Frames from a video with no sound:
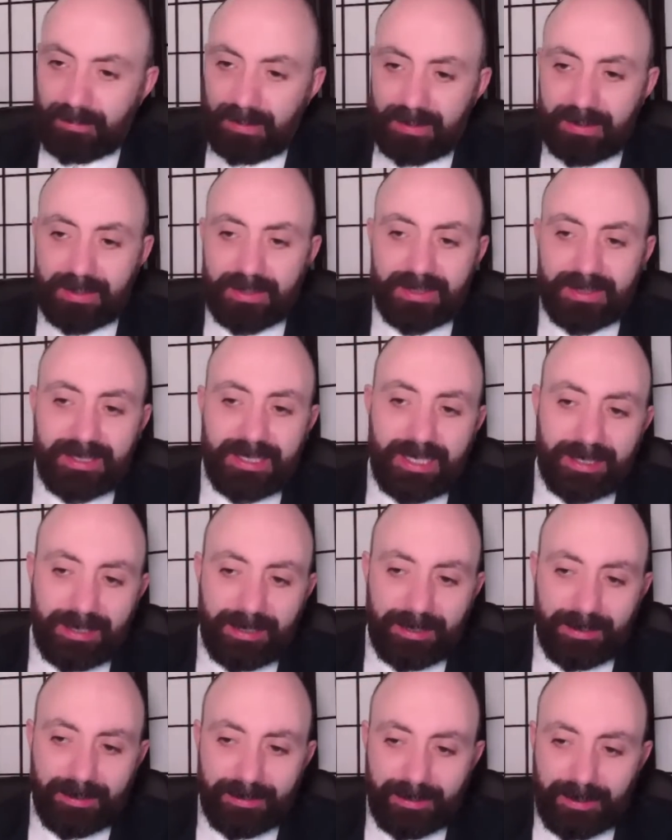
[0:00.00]
Just
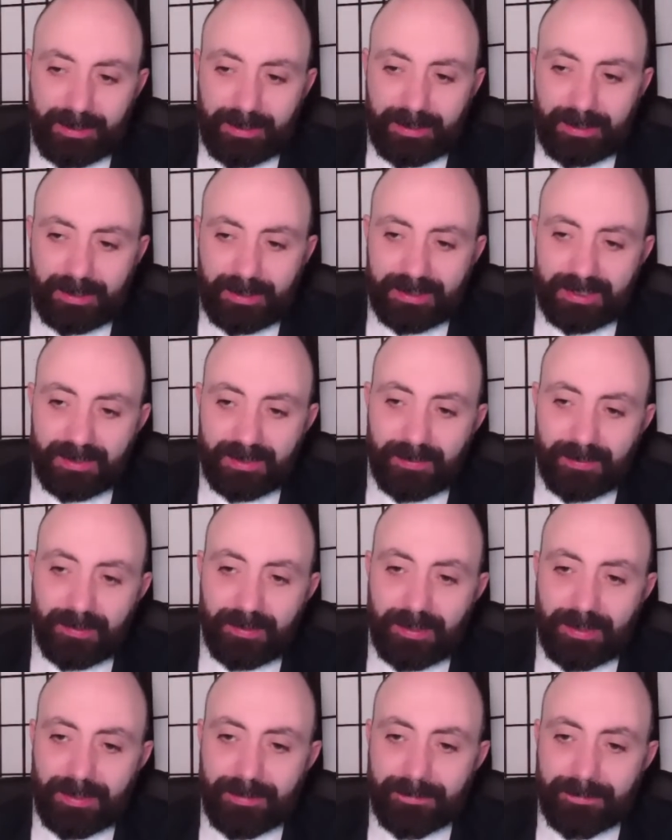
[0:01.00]
taking the
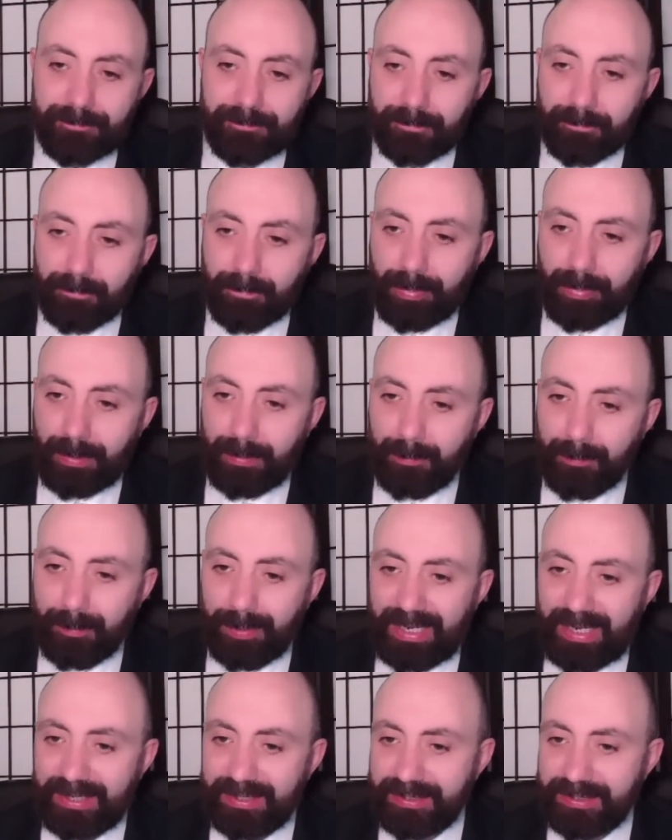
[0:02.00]
customary
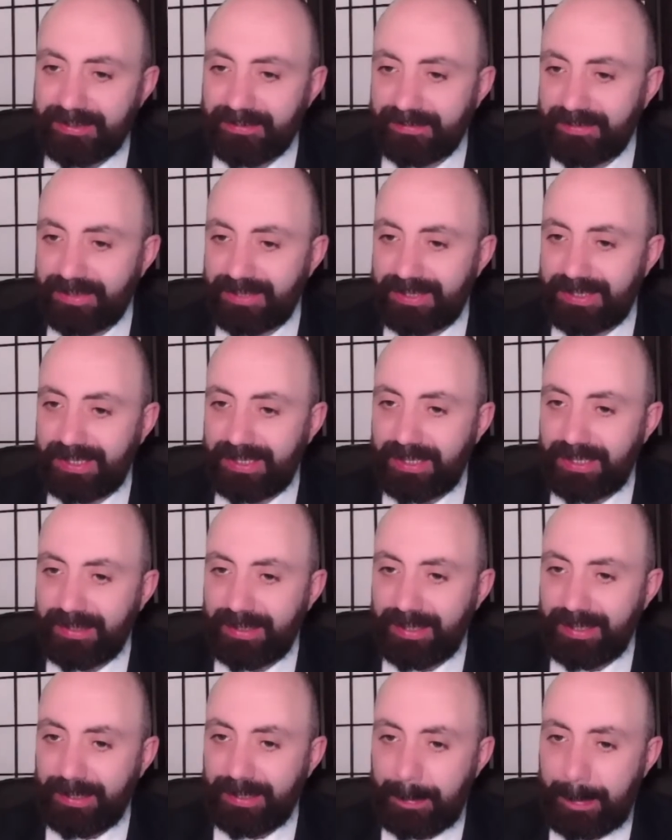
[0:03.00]
blast of tea
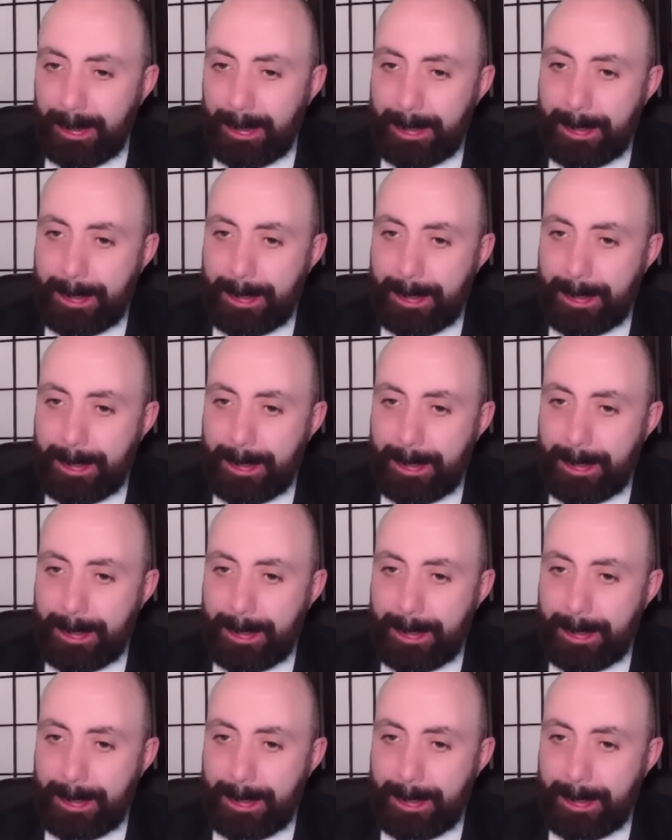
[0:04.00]
there.